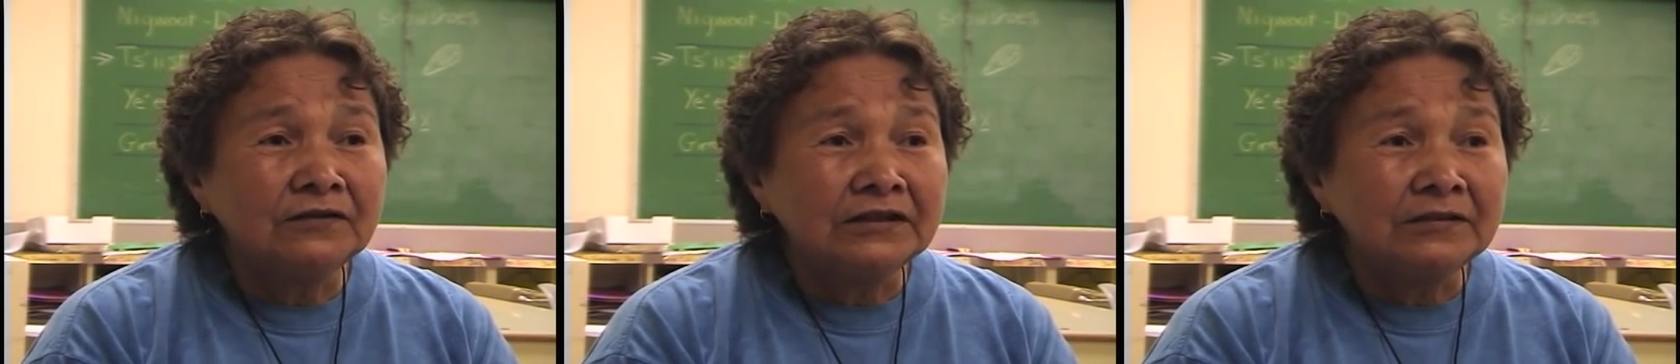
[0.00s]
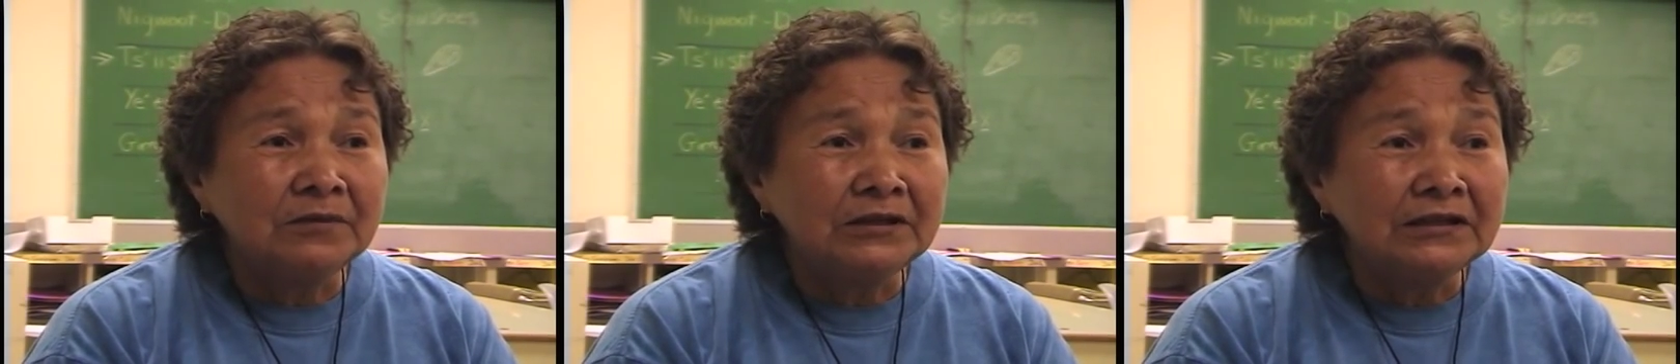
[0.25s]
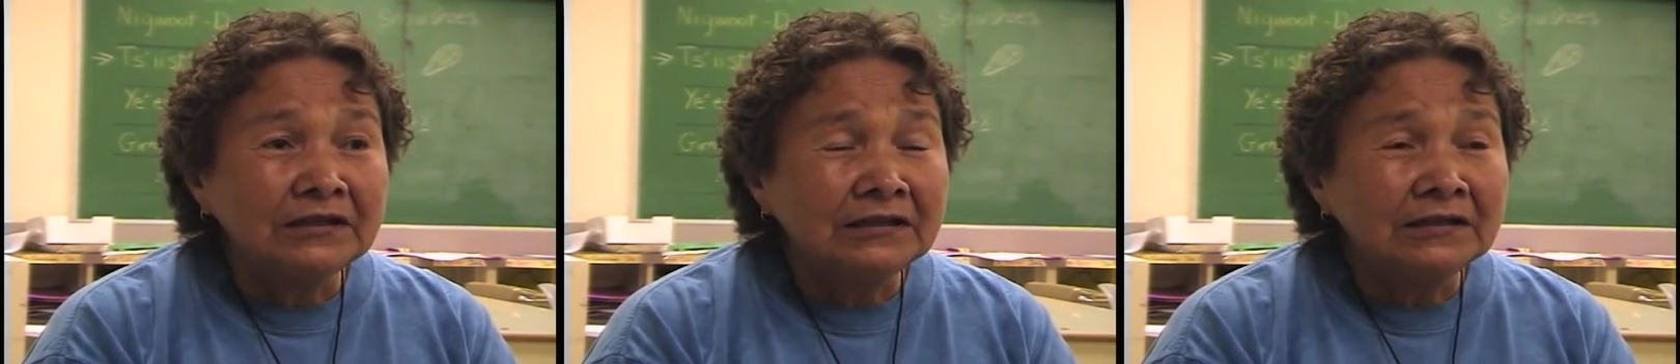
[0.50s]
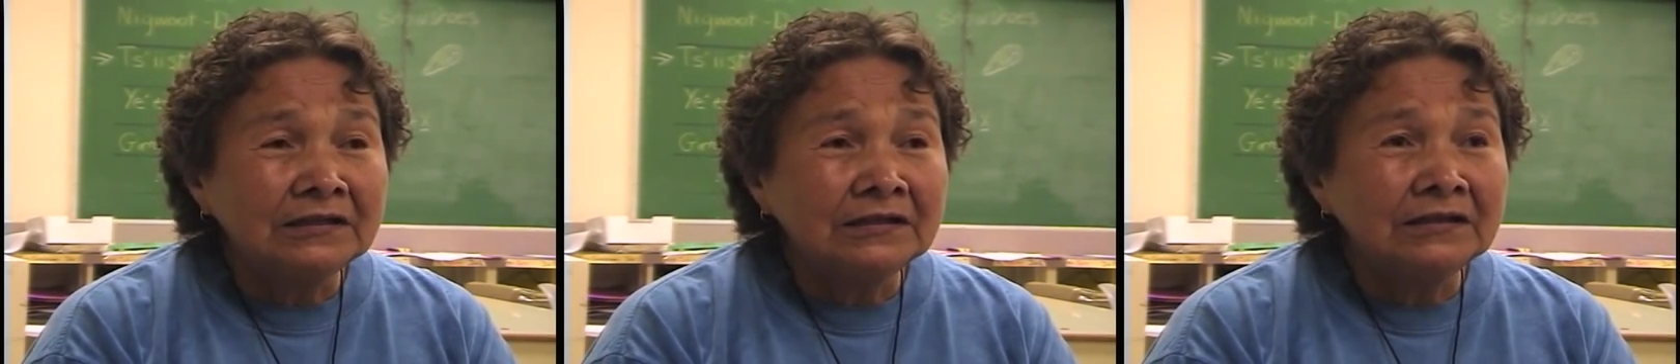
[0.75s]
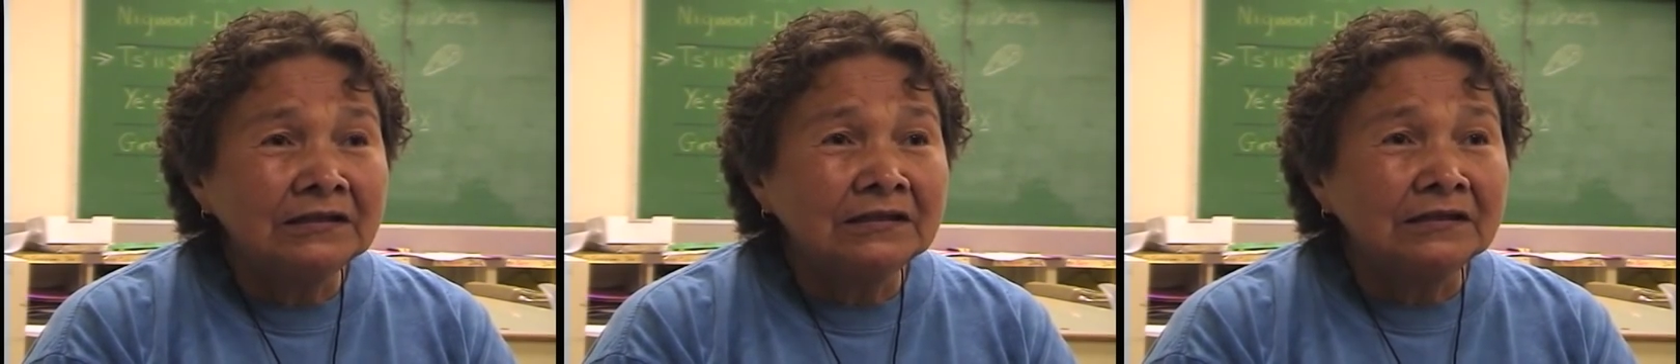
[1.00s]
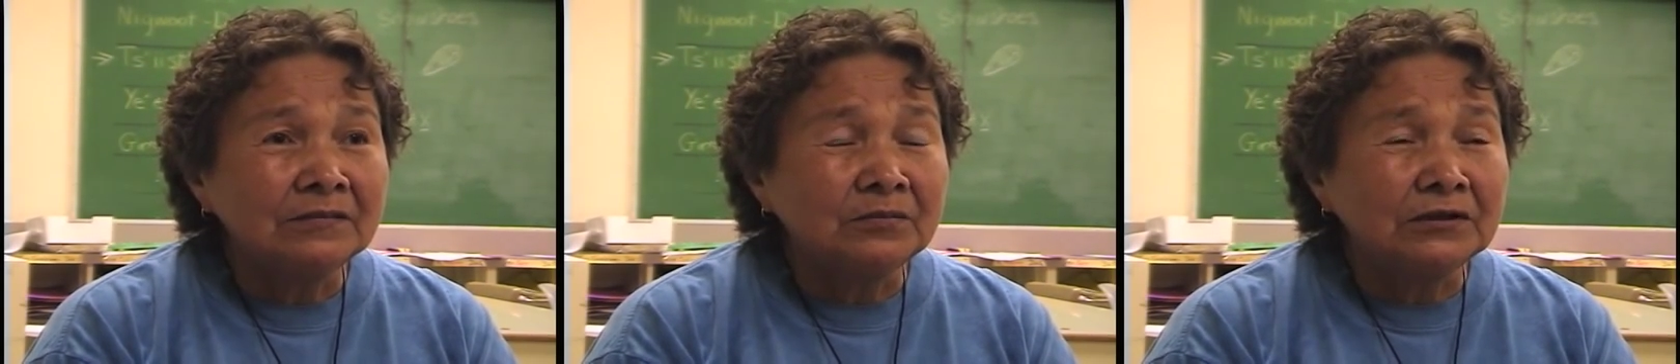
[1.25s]
T B,
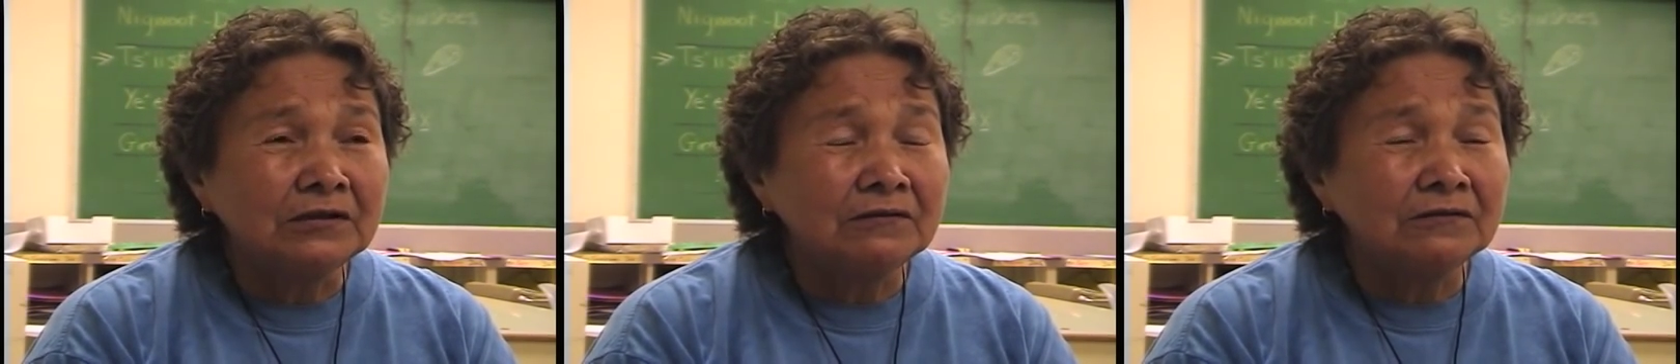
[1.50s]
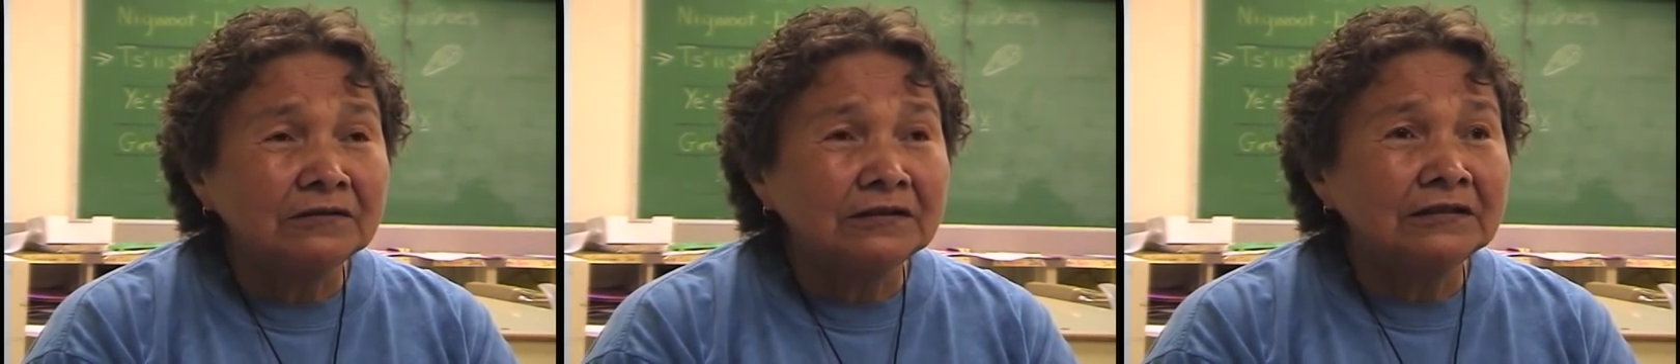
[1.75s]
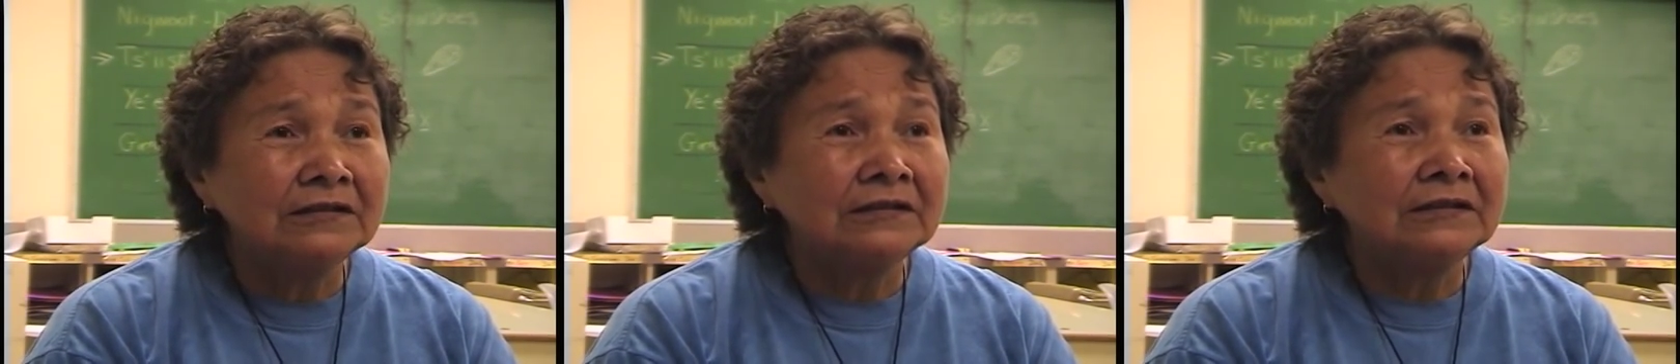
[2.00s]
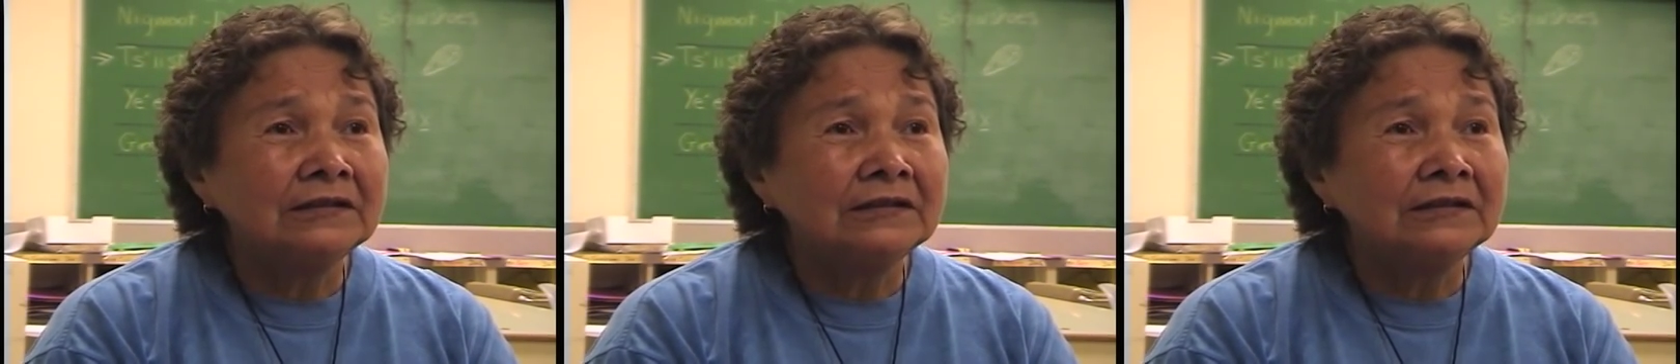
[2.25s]
tuberculosis,